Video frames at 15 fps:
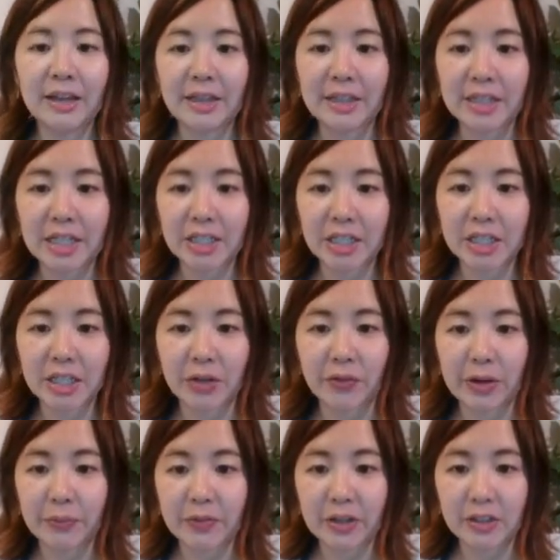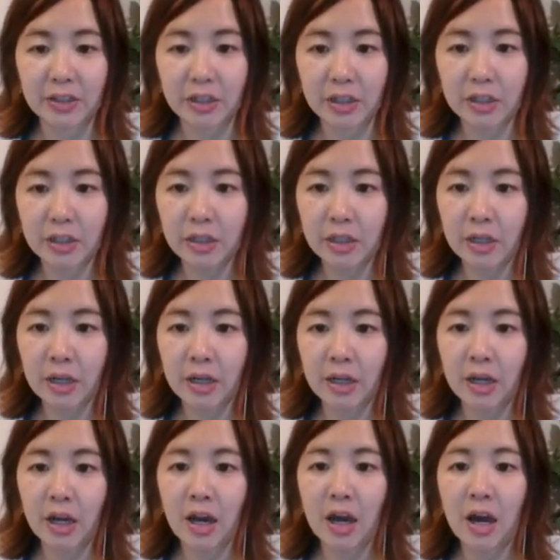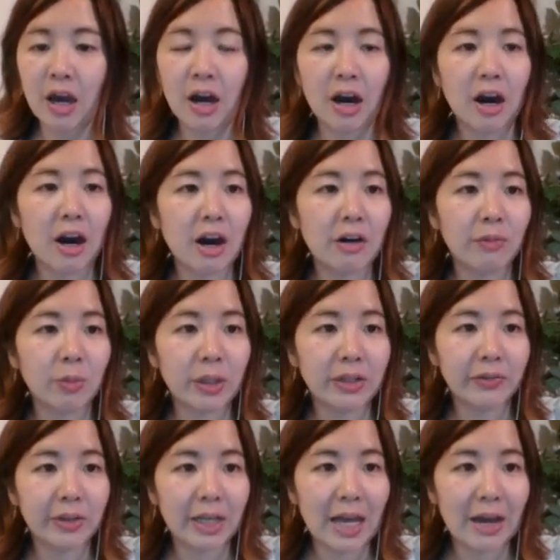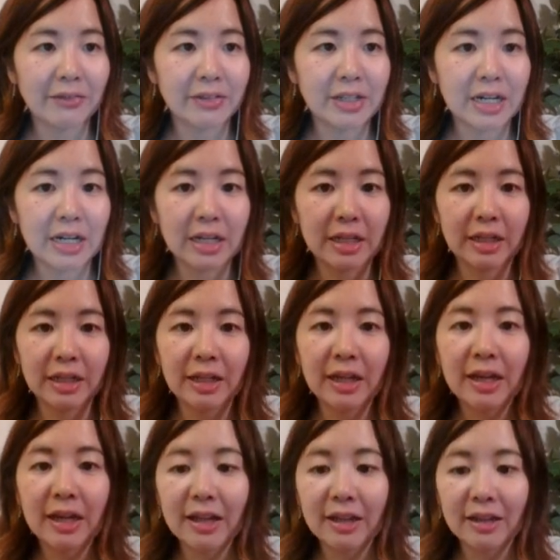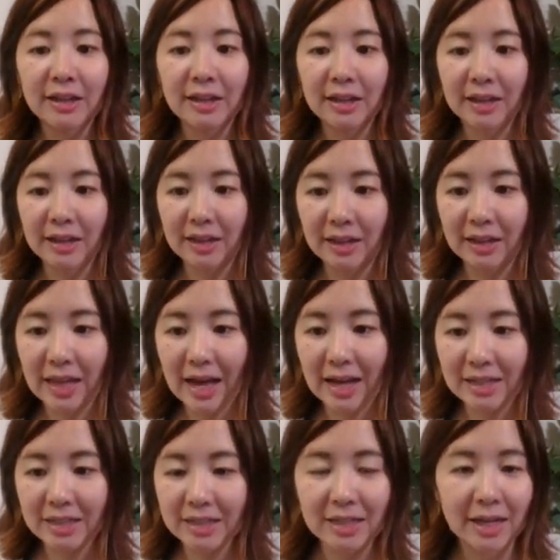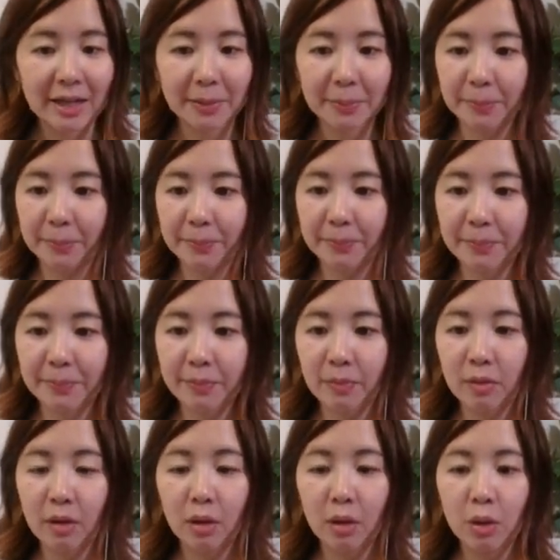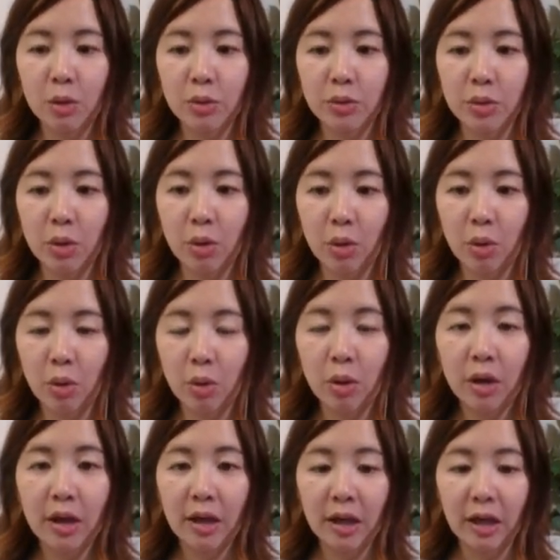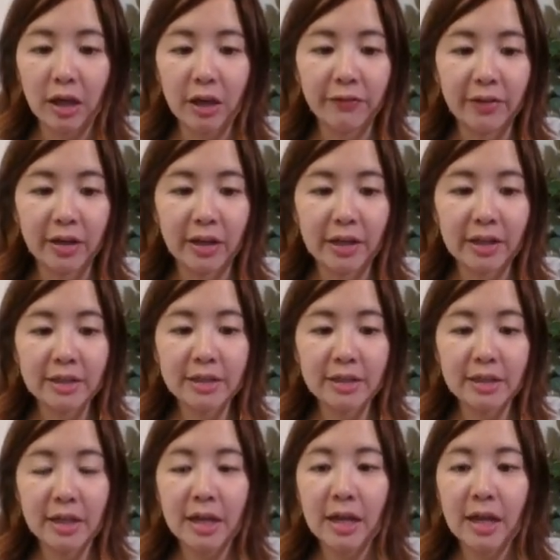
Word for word: This is just a revision of what we have done last time. So, if it is